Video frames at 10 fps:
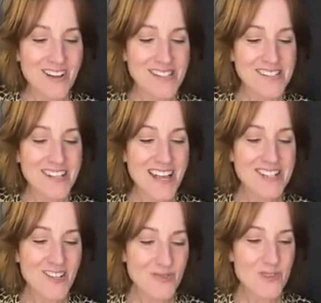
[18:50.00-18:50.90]
Austin,
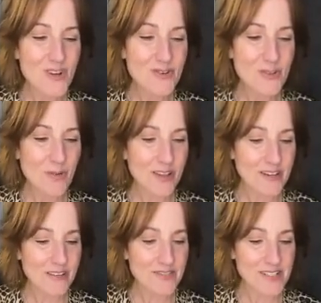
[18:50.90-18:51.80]
I don't know you well
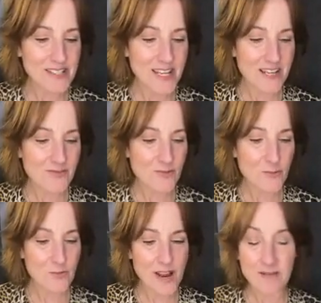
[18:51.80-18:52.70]
enough to say
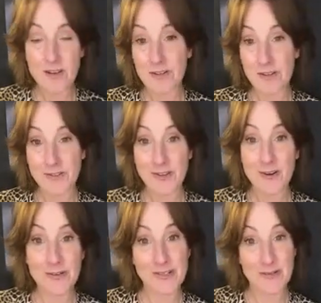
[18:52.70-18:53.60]
drown all your
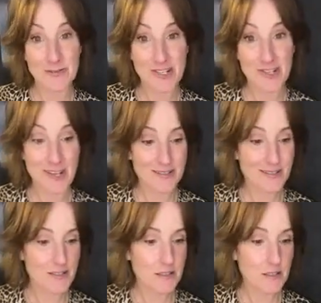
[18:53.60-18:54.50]
sorrows in my
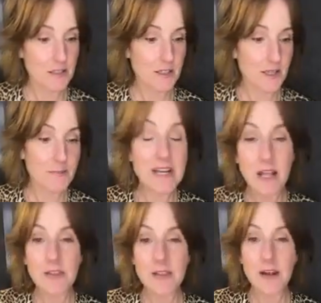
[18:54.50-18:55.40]
chest. I mean,
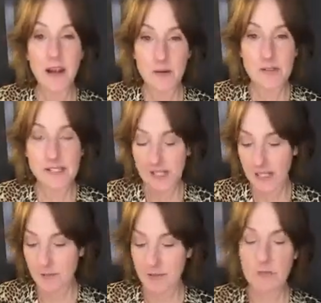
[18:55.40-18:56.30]
not that I would
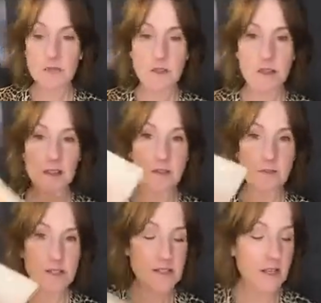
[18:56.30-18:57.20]
say it, but
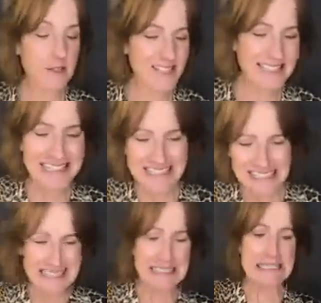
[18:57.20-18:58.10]
Rangiku would say it. Still,
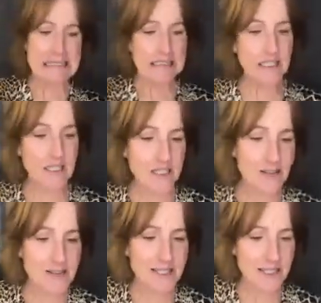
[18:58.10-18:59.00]
it's a little like,
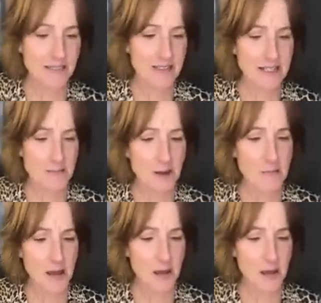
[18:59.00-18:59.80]
I was going to give that to my